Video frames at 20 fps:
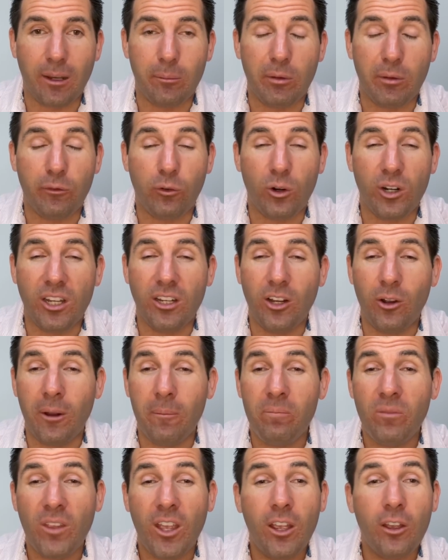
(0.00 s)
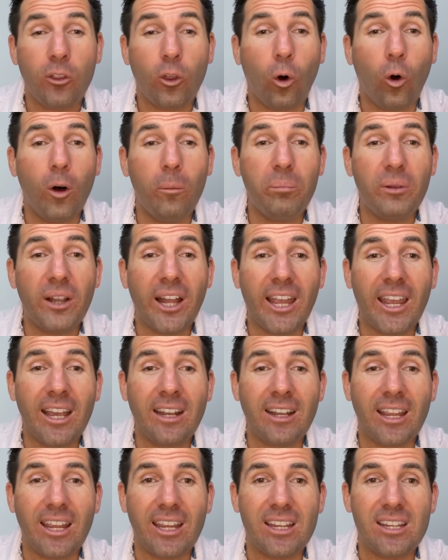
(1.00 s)
And before you know it, the whole plan
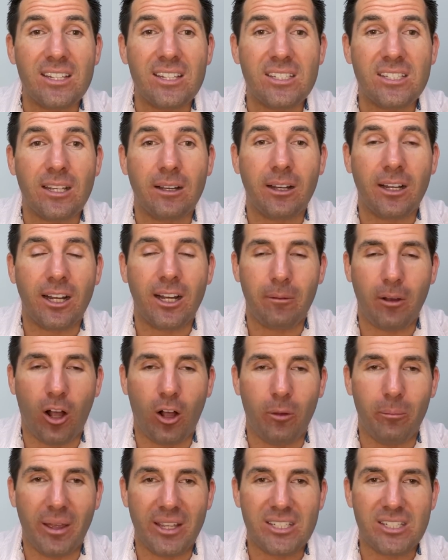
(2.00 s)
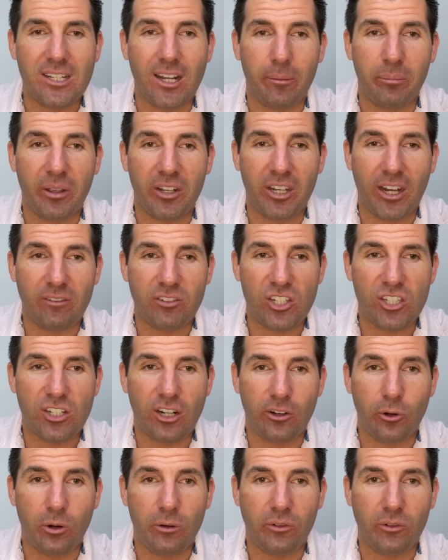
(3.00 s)
is uh, all messed up, and you have to
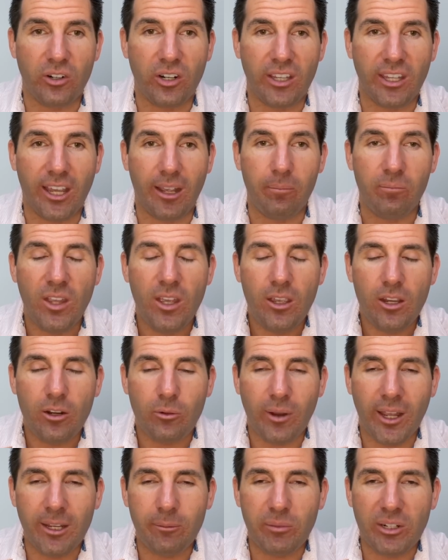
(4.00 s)
start over again, right?